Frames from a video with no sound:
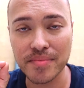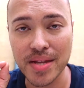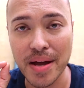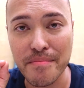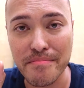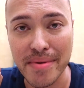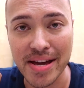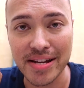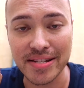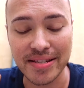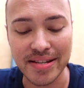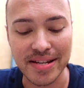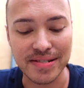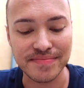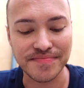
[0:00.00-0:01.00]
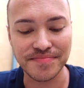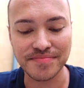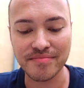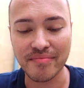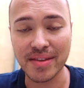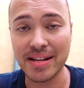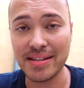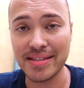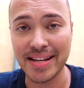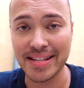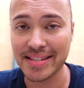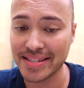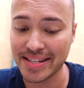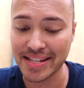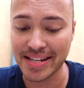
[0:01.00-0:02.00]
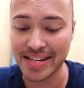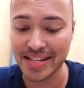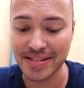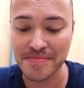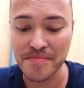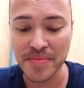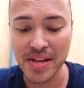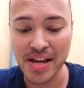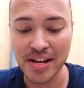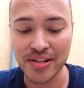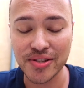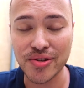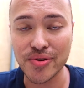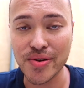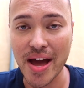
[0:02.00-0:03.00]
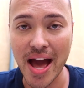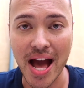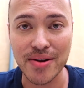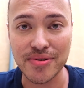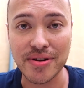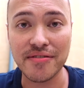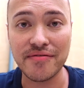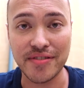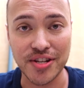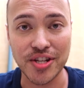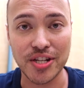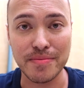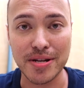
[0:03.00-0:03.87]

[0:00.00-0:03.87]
Amazing. Let's dig in to our finished